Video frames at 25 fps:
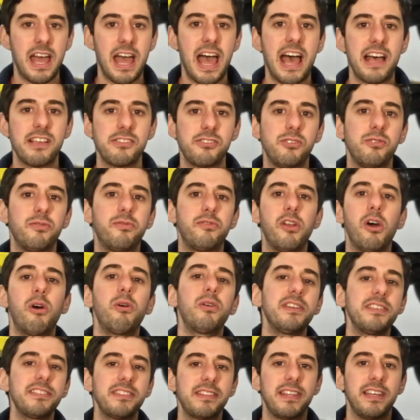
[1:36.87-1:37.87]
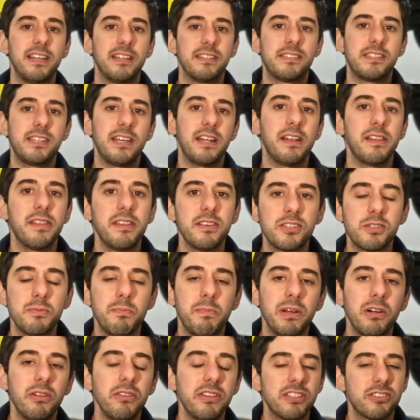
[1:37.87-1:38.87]
As you've noticed, the intent of this
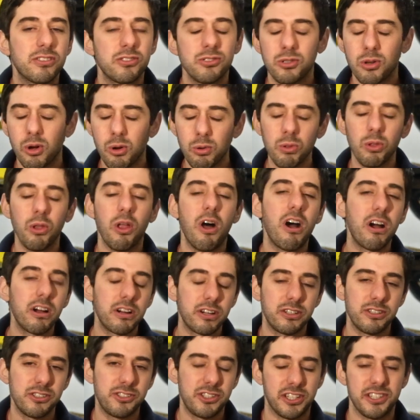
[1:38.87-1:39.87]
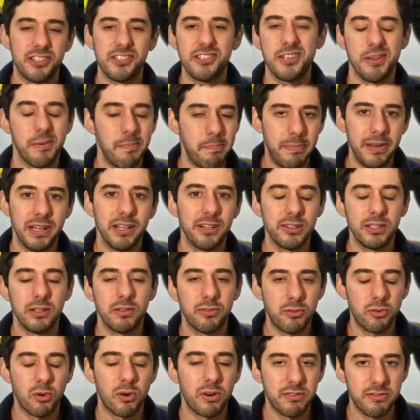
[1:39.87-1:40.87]
build is no longer just to build a
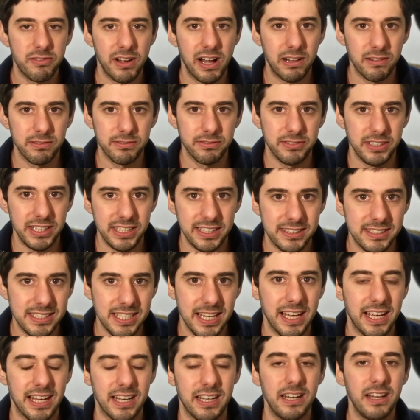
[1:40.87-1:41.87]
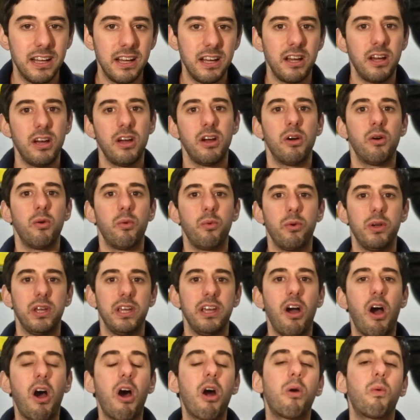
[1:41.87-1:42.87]
4-valve V10. We
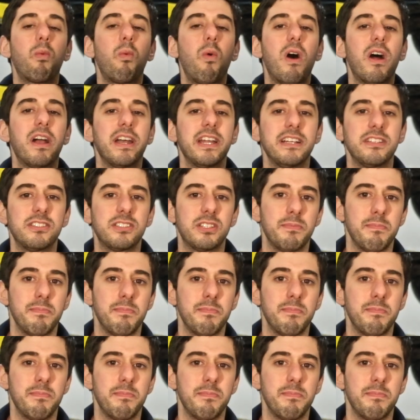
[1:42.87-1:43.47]
are wanting to